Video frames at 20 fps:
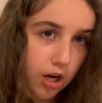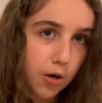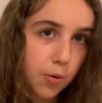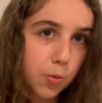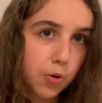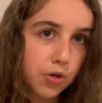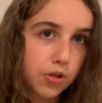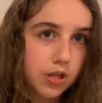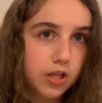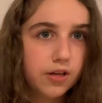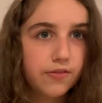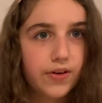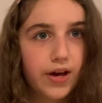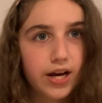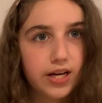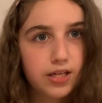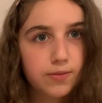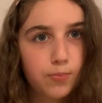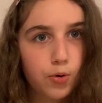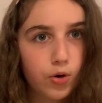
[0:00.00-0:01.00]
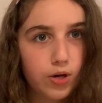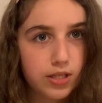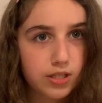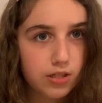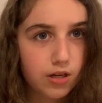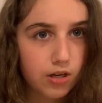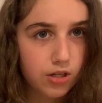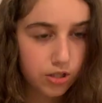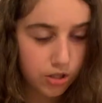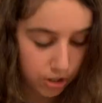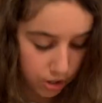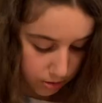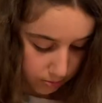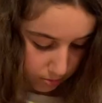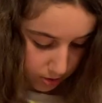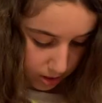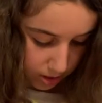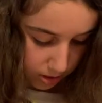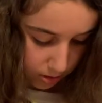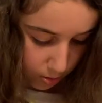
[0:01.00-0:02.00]
are worthy of adding points onto the
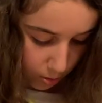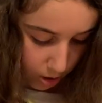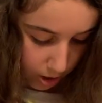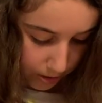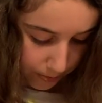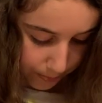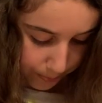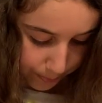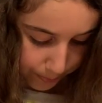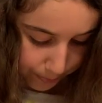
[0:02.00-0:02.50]
gymnast score.